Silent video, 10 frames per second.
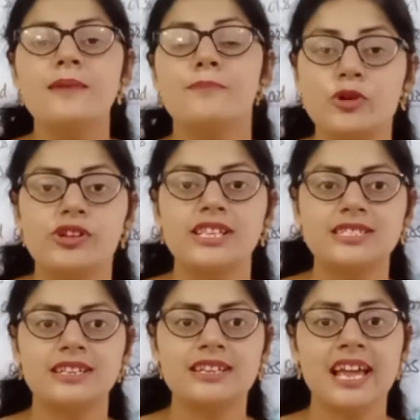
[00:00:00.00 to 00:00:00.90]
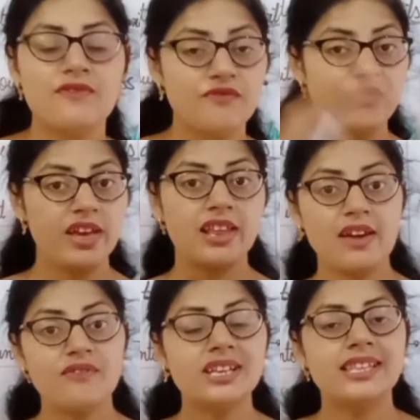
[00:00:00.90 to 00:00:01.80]
Protestant, and
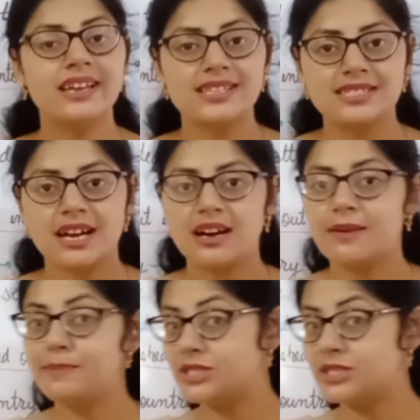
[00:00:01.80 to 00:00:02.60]
wherever there is a